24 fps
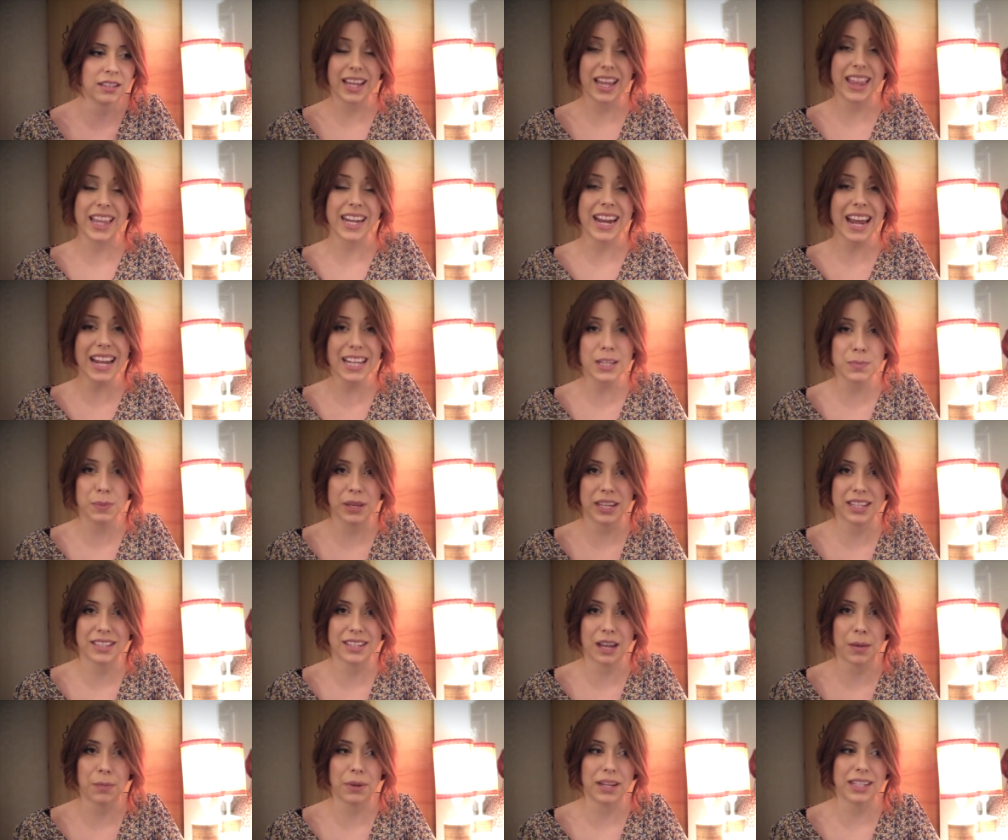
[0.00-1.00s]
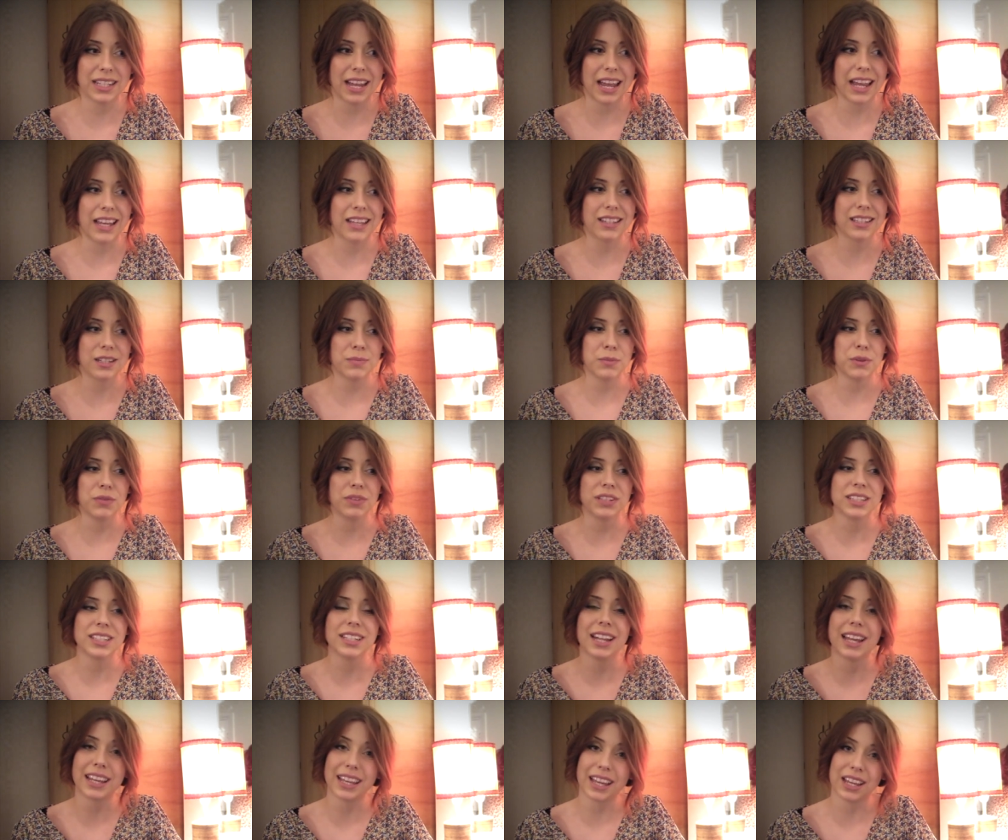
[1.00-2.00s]
And then the next big step I take is to move
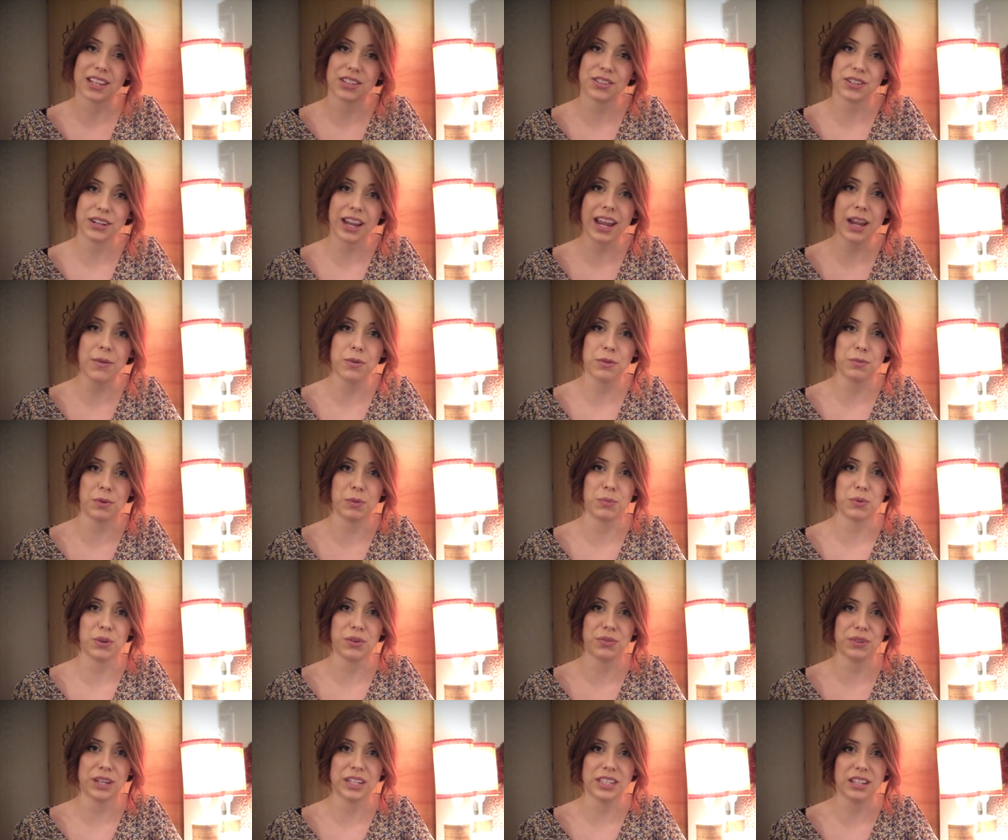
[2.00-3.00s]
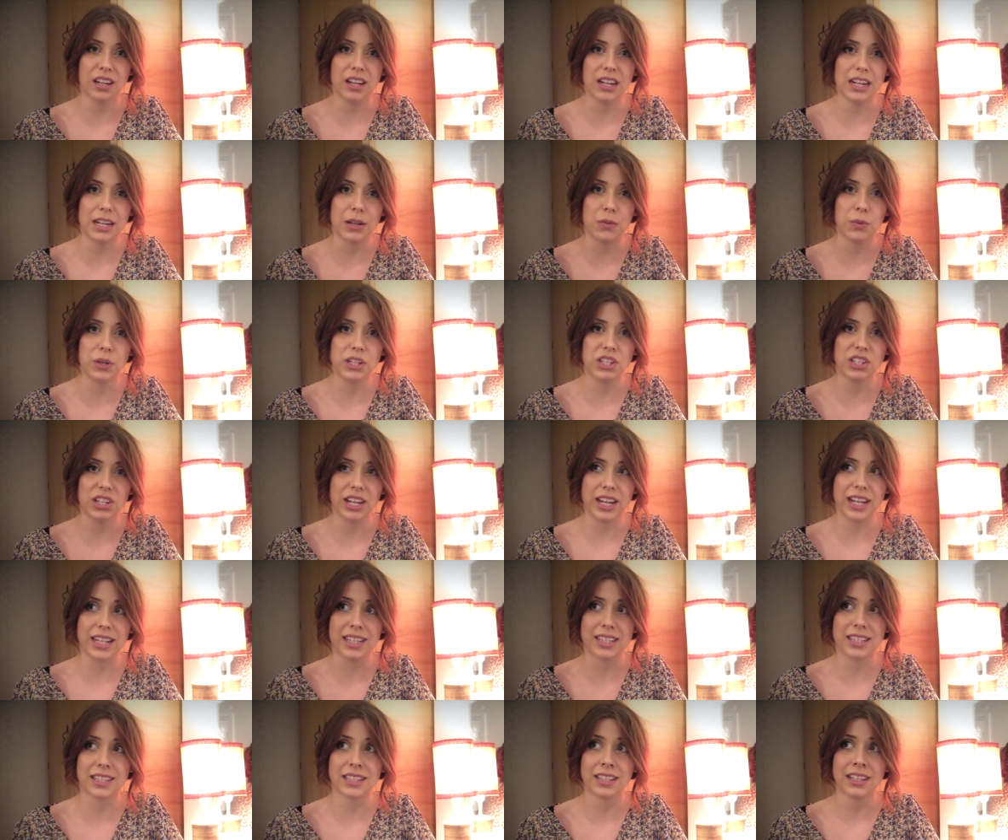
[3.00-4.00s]
into Lancaster Gate with my boyfriend Ollie, which
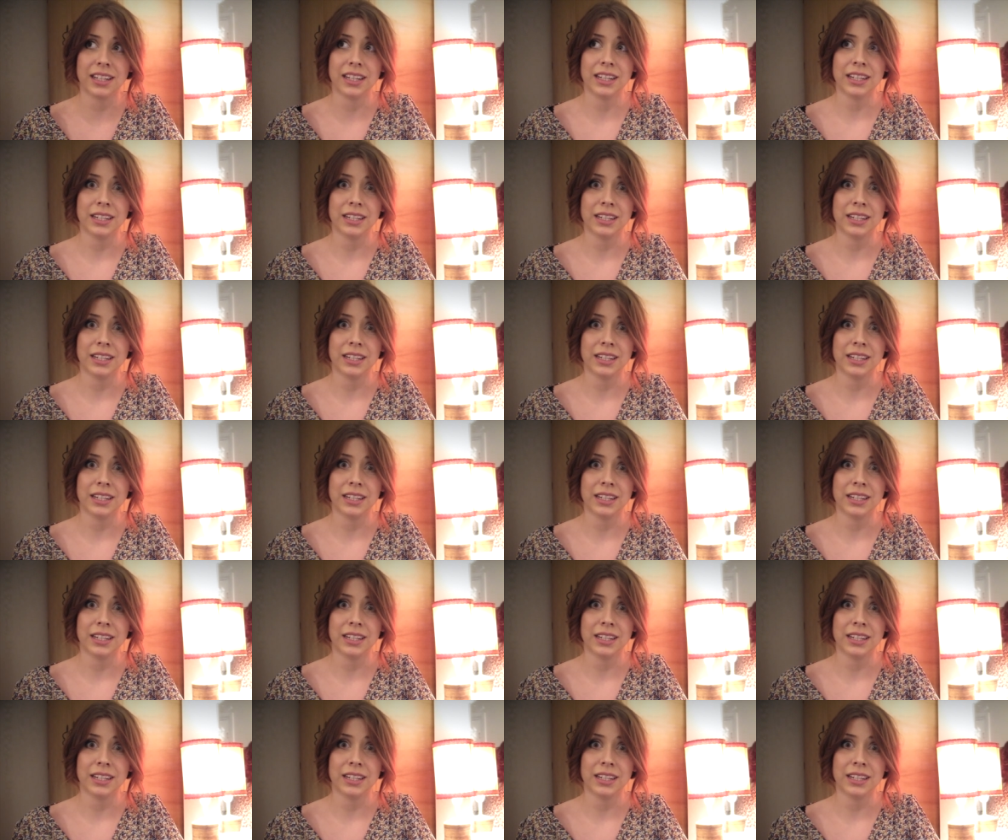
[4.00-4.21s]
is